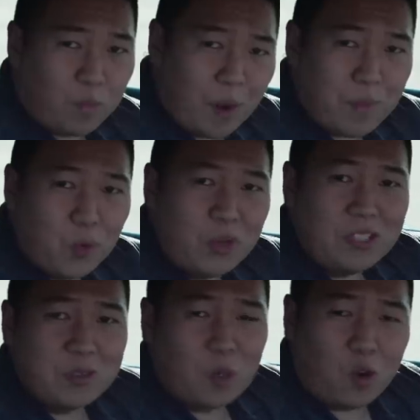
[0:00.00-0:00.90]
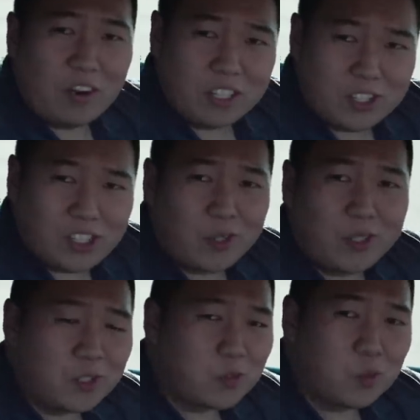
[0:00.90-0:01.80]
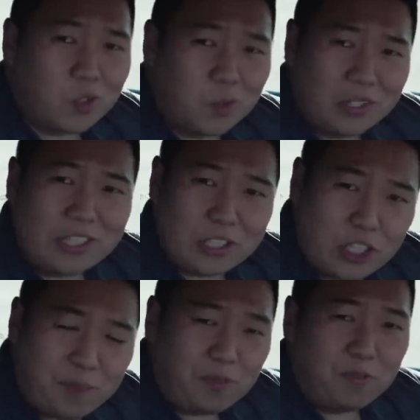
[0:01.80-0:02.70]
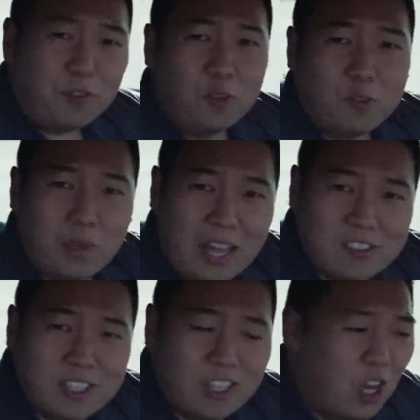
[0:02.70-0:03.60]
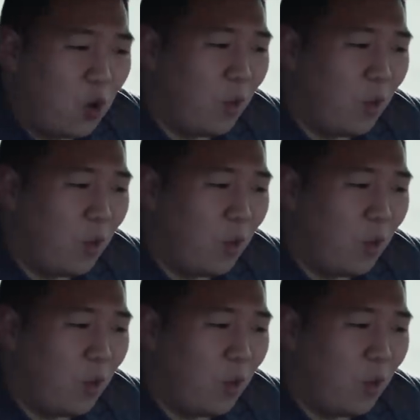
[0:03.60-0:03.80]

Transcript: Remember when Corvette interiors were really cheap and filled with plastic?